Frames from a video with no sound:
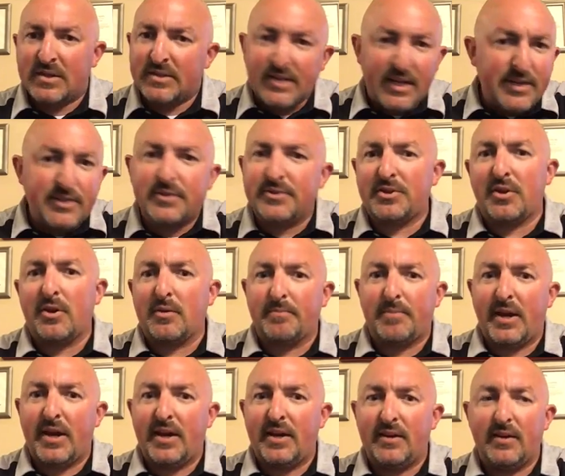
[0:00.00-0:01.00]
Teachers aren't
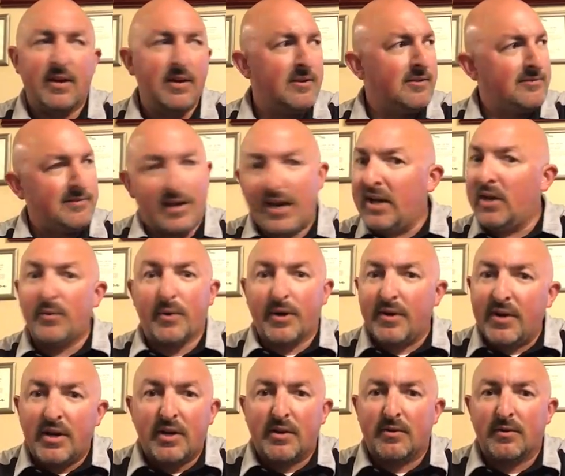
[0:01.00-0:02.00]
paid anywhere
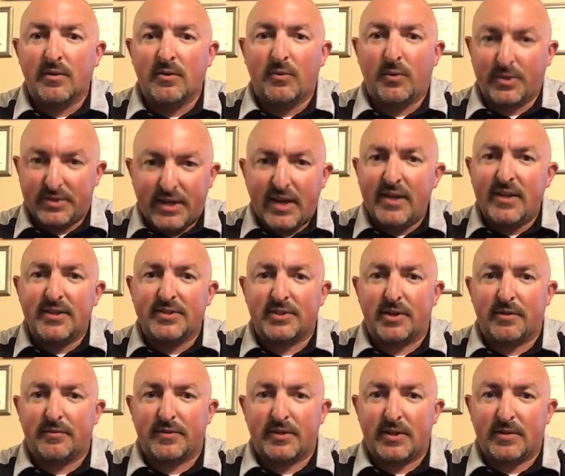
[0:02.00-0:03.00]
near what they
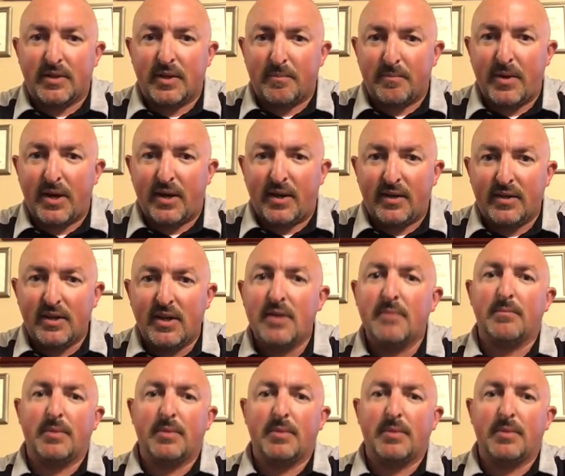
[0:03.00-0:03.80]
deserve to get paid,